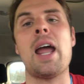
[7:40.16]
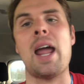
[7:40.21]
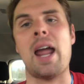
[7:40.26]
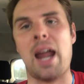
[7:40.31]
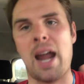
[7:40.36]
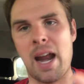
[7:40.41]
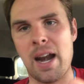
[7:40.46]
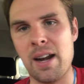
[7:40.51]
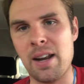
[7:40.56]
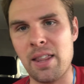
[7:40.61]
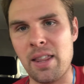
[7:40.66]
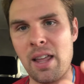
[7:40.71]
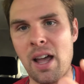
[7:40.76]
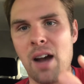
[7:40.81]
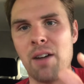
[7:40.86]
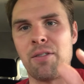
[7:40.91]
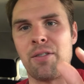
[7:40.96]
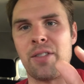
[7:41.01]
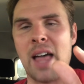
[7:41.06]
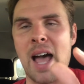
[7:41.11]
And
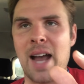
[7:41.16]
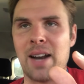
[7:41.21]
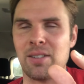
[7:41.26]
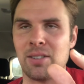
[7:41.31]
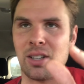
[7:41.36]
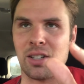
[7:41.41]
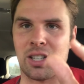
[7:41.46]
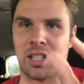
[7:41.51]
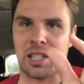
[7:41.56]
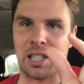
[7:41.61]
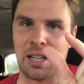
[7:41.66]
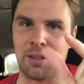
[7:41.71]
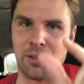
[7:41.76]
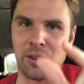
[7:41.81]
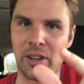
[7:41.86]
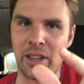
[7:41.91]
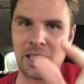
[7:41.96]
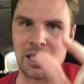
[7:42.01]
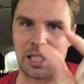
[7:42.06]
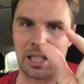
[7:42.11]
of that
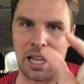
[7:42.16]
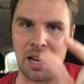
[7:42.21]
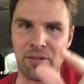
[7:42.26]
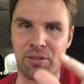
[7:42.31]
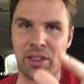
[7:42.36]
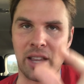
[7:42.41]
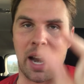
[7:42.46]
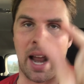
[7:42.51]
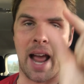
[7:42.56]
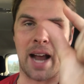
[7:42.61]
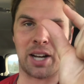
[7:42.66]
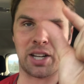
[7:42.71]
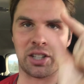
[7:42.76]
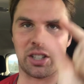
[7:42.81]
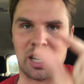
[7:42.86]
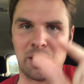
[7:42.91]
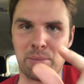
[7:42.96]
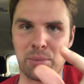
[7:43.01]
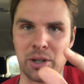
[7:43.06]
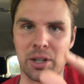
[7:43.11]
sliver that's left that
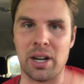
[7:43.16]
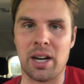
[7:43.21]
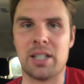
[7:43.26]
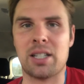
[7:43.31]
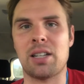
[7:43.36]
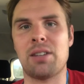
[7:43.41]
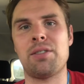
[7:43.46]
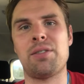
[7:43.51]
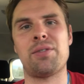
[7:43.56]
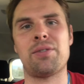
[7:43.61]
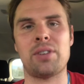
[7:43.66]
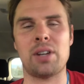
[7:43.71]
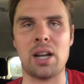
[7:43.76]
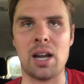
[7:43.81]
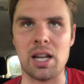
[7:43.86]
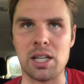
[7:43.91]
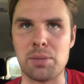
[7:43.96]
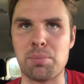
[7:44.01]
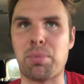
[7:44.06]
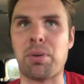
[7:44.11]
actually am productive,
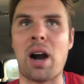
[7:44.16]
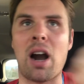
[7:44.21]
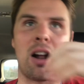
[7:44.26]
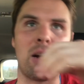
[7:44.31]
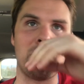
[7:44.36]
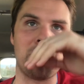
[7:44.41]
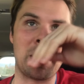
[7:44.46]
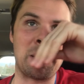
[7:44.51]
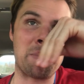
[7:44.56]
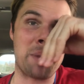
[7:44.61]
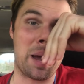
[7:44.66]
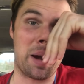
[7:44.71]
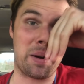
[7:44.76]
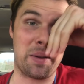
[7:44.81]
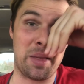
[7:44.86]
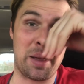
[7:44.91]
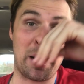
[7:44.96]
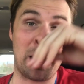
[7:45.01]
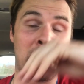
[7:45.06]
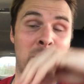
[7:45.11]
it's probably better
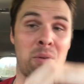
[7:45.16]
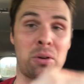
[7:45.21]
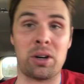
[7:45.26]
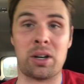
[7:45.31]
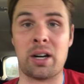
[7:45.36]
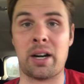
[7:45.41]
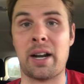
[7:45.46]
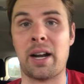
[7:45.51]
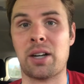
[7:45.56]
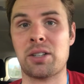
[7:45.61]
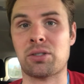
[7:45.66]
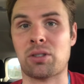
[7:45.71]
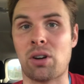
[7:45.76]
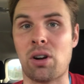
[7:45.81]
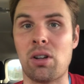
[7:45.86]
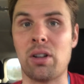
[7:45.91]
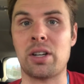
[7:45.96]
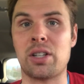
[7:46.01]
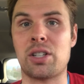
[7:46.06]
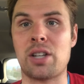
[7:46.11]
that I work on
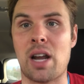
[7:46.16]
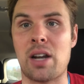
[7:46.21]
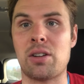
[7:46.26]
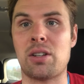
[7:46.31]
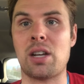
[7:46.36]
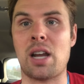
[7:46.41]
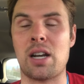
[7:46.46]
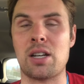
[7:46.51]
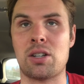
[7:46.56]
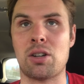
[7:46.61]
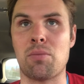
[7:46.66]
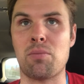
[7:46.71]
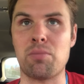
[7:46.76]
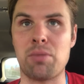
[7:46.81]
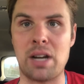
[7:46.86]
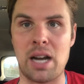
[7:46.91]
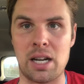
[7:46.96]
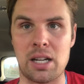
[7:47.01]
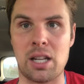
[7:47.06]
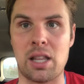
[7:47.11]
Xcrawl and to
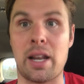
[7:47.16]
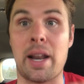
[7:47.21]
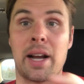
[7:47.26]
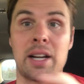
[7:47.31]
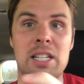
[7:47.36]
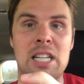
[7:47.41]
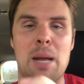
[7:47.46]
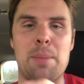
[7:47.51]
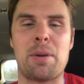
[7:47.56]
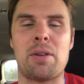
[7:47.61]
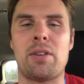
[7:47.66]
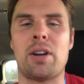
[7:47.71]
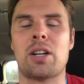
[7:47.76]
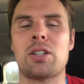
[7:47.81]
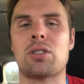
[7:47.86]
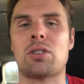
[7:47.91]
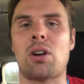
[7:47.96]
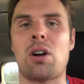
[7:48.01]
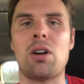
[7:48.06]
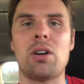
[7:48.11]
get to the next step of
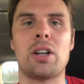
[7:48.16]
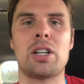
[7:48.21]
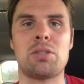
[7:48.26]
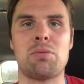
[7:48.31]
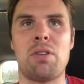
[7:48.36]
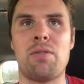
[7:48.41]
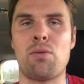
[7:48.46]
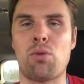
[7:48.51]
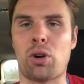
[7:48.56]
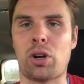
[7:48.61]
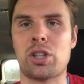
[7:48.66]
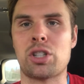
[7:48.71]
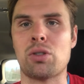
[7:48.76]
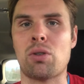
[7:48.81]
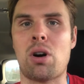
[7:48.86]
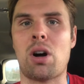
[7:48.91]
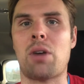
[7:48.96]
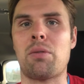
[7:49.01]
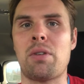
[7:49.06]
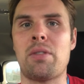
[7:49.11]
Xcrawl, because we've worked so
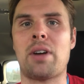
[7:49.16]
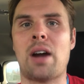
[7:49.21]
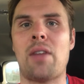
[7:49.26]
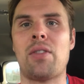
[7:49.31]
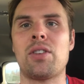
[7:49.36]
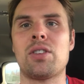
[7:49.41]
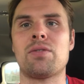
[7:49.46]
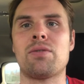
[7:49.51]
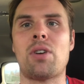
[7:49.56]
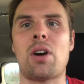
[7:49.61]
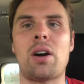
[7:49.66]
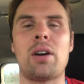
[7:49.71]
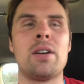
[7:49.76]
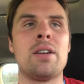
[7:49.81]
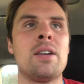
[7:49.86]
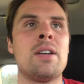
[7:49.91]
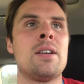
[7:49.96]
hard, we've got this far.